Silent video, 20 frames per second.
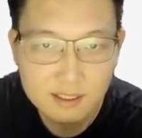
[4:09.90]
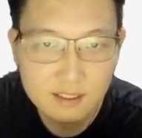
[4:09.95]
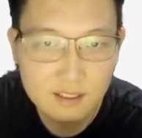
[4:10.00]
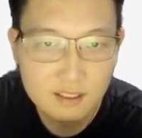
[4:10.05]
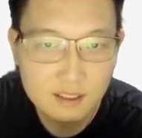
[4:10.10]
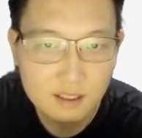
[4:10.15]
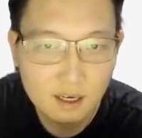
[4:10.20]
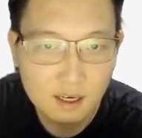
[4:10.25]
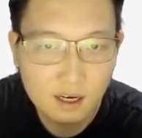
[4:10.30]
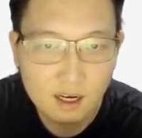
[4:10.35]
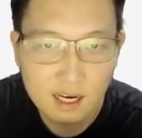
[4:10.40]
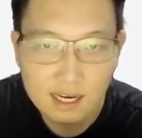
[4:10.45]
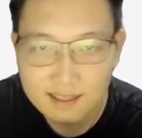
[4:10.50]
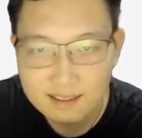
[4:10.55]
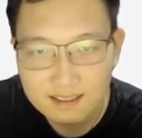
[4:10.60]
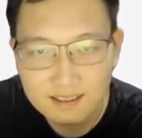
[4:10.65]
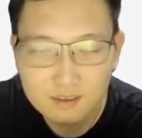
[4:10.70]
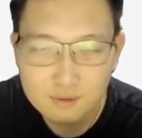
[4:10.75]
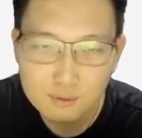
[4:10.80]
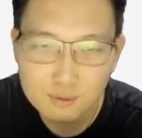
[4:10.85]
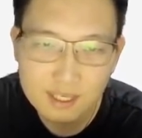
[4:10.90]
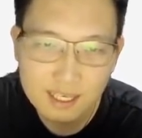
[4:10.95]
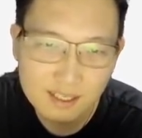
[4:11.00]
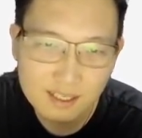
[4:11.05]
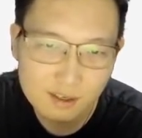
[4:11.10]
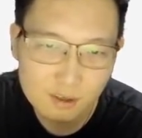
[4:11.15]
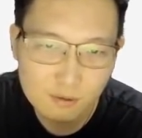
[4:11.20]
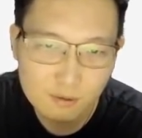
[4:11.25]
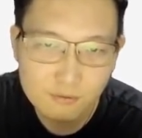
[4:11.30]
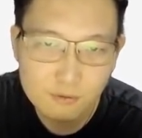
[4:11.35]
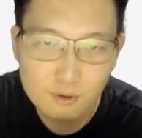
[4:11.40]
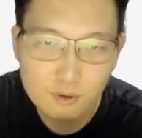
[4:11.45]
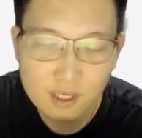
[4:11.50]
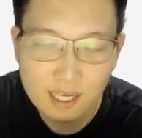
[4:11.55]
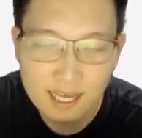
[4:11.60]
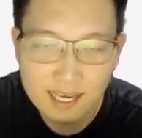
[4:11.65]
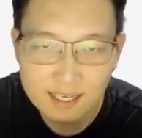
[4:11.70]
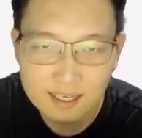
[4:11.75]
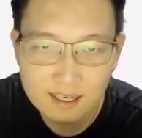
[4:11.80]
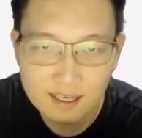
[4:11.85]
uh, I think you can go for
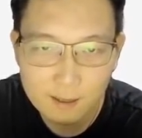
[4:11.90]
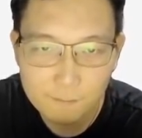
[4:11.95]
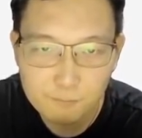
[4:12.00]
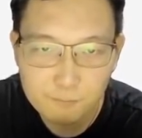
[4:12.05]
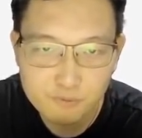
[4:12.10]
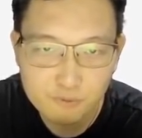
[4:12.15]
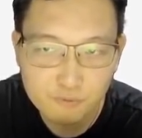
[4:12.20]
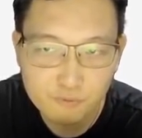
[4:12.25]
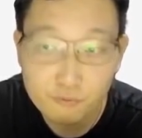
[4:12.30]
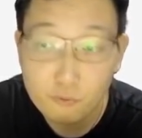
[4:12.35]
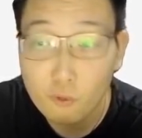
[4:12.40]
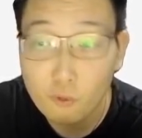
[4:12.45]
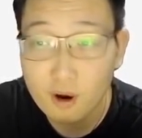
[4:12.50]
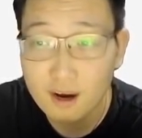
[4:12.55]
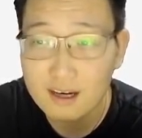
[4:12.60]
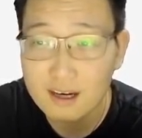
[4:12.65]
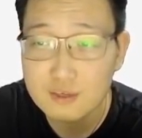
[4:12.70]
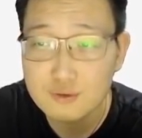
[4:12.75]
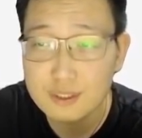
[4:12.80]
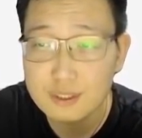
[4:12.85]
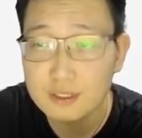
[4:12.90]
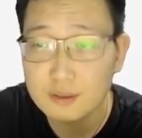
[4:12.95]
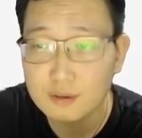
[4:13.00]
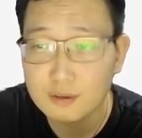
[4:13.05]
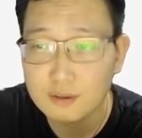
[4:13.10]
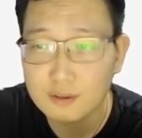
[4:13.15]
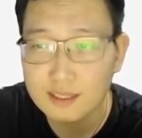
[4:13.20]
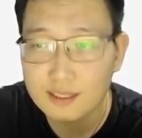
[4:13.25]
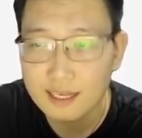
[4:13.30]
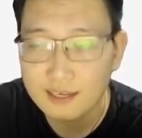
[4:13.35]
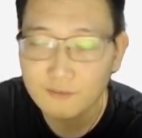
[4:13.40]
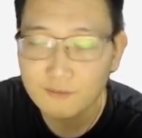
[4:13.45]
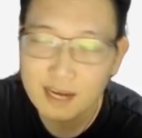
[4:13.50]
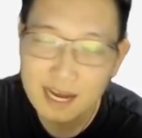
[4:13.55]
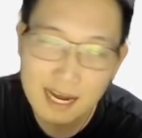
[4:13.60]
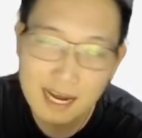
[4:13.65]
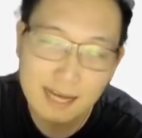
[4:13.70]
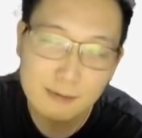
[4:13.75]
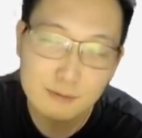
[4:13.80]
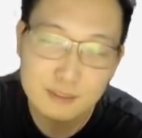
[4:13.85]
like um, 400 or like
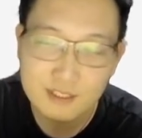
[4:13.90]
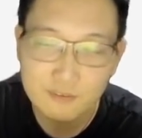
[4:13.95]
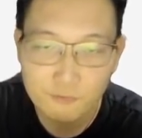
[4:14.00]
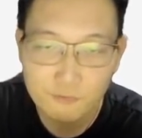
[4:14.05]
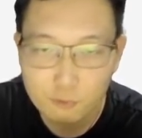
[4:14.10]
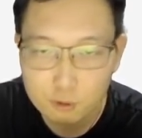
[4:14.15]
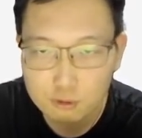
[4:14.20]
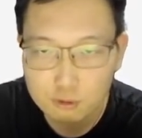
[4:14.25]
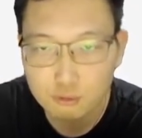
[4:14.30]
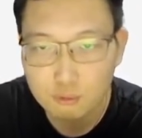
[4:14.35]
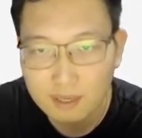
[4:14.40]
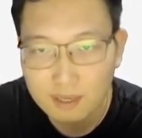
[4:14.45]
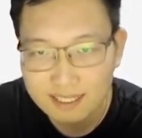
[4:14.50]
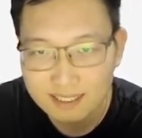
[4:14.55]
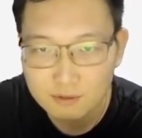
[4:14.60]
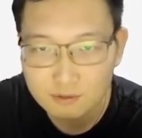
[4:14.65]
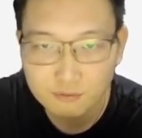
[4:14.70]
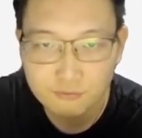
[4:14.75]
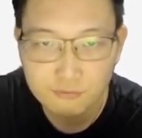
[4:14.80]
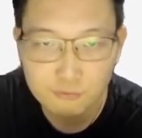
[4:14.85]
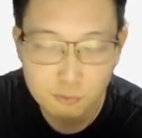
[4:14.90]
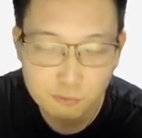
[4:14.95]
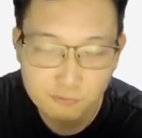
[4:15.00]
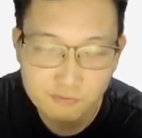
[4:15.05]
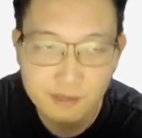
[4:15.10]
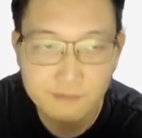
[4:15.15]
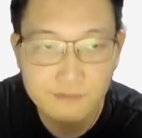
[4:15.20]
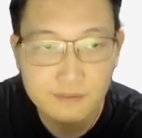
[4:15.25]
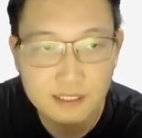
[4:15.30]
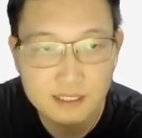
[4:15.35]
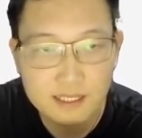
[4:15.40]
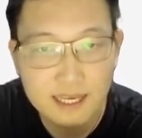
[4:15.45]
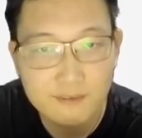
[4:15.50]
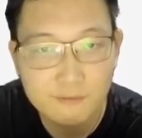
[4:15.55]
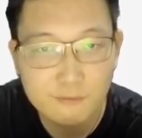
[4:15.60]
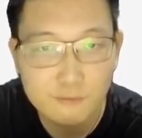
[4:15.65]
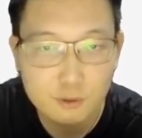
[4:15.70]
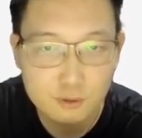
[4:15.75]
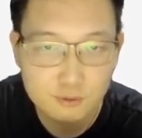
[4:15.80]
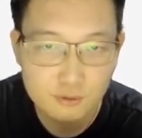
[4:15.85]
I would say 420 to 450, and
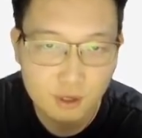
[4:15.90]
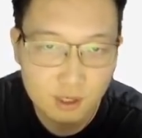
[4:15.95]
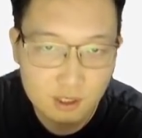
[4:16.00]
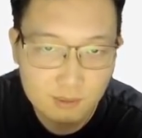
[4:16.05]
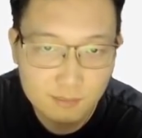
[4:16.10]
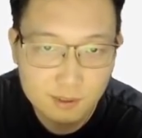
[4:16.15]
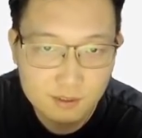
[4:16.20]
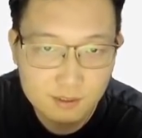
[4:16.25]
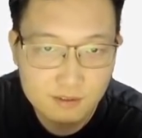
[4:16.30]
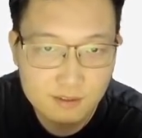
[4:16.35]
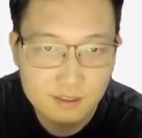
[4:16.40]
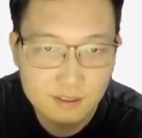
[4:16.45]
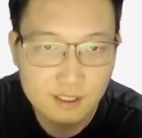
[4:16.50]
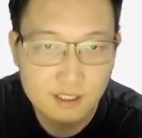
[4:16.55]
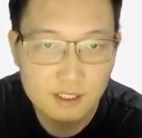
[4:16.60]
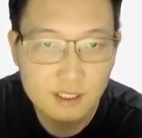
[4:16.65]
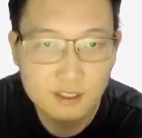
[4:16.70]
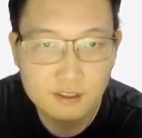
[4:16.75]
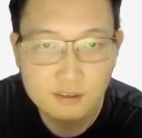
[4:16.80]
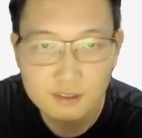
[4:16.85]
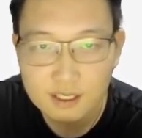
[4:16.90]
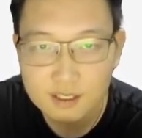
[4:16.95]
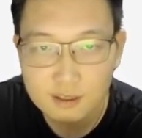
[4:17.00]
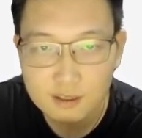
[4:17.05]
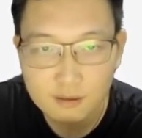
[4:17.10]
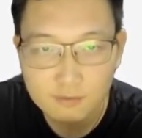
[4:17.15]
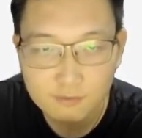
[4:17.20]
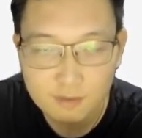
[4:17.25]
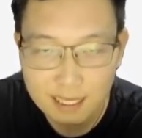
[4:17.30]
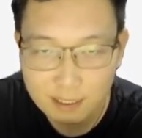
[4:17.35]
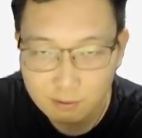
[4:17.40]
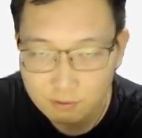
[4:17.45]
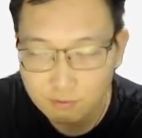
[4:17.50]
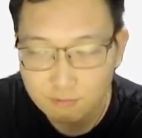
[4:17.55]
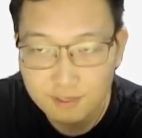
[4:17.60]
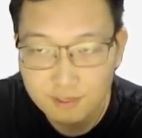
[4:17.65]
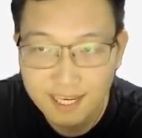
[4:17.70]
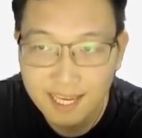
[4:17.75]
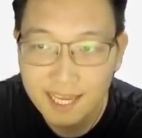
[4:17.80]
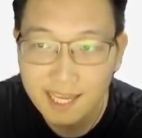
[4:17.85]
for normal, you can go for like
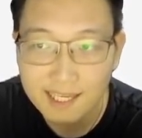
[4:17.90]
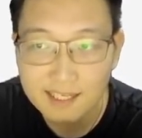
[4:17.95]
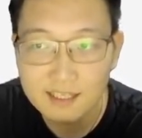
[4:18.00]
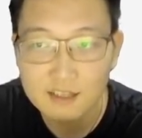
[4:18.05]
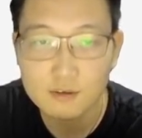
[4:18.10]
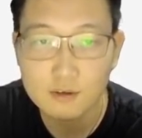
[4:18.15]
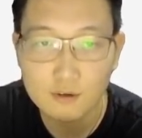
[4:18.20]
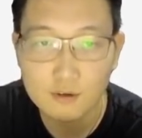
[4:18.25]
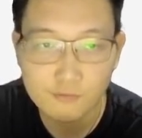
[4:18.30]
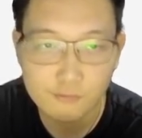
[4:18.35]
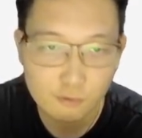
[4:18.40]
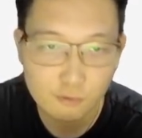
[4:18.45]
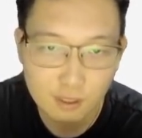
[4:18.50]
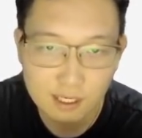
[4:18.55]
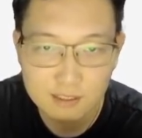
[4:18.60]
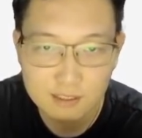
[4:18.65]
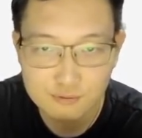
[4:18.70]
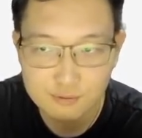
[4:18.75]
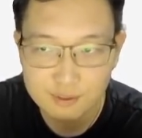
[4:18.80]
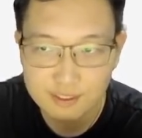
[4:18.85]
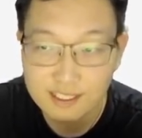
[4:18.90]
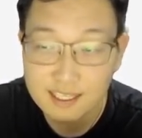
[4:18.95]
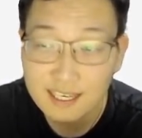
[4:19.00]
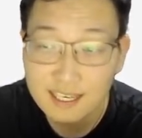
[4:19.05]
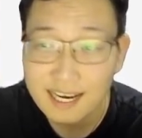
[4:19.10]
380 or 400.